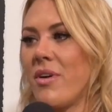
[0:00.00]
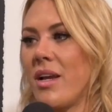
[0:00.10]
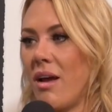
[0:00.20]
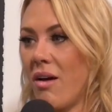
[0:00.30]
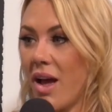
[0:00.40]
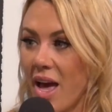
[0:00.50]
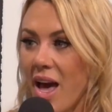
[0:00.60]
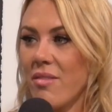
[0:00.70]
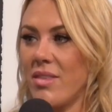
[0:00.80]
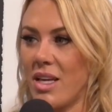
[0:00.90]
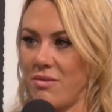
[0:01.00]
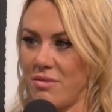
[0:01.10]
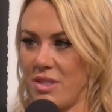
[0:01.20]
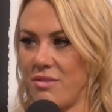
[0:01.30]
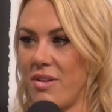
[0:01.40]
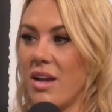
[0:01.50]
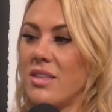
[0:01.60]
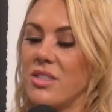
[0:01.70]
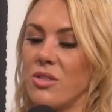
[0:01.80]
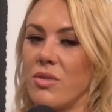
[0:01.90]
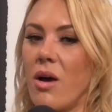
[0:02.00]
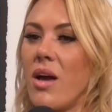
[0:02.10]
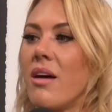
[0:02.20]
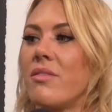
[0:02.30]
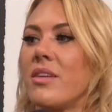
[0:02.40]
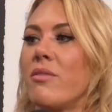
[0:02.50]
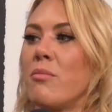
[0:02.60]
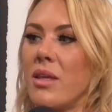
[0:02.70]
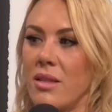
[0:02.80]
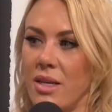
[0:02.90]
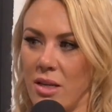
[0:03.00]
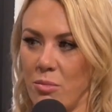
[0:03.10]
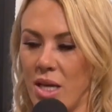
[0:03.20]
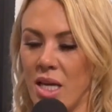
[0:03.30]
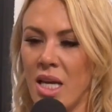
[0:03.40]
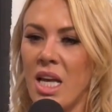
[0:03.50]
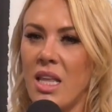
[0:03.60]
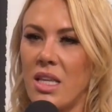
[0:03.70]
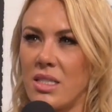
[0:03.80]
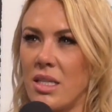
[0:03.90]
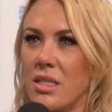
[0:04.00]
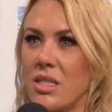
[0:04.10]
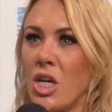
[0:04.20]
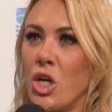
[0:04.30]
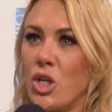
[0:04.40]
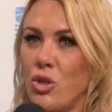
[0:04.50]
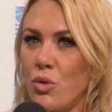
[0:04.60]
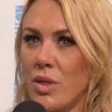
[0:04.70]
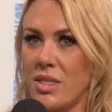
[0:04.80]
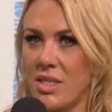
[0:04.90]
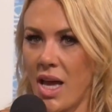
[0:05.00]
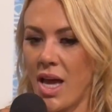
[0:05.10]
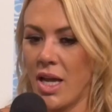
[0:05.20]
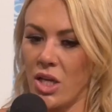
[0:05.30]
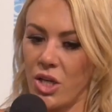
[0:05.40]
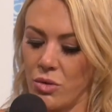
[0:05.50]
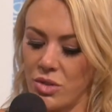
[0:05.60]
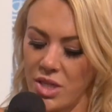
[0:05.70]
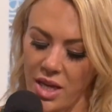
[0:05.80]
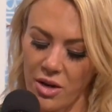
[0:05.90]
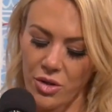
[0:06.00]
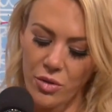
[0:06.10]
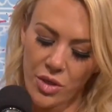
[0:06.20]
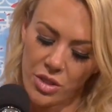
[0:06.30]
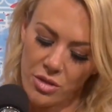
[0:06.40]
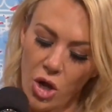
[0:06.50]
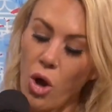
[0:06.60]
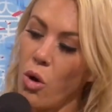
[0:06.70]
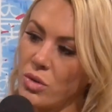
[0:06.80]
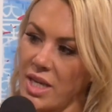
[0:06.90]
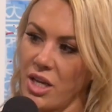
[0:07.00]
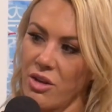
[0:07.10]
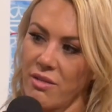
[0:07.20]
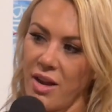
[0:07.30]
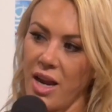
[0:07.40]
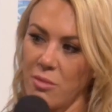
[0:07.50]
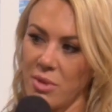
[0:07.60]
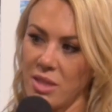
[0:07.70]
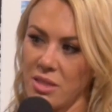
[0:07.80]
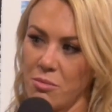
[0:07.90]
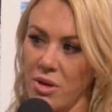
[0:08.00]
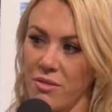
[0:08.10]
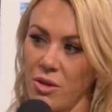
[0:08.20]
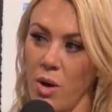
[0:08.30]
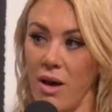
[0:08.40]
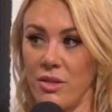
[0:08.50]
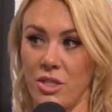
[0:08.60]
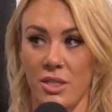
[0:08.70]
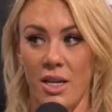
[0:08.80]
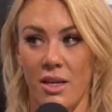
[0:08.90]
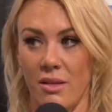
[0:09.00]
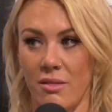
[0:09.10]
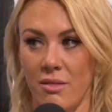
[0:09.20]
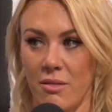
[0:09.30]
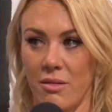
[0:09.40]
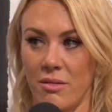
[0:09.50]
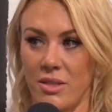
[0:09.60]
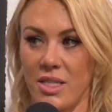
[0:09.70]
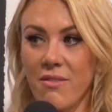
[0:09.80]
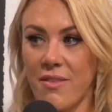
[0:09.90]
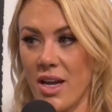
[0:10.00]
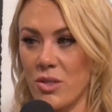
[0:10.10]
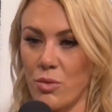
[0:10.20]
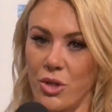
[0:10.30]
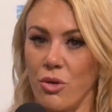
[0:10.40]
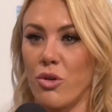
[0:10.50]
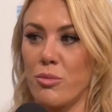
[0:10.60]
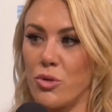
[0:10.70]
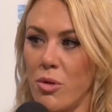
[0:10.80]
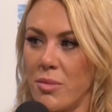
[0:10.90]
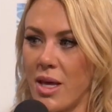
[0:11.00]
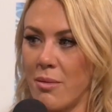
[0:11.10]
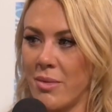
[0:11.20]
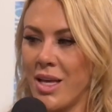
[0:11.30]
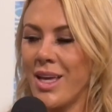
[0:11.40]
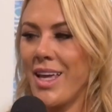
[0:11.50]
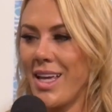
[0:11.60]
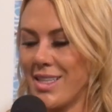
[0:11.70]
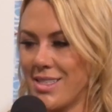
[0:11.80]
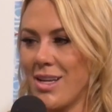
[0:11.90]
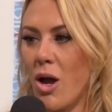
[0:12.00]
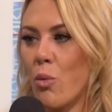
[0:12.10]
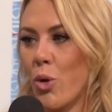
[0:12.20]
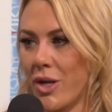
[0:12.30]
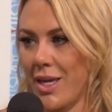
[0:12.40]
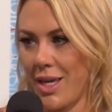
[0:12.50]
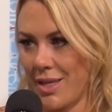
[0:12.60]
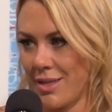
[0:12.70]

to find out, I have that defect, and so now I have to have a methylated B. These things is you can say, you know, take or you can know take your vitamins, but if you have a genetic yep. defect where you don't absorb them, it's not working.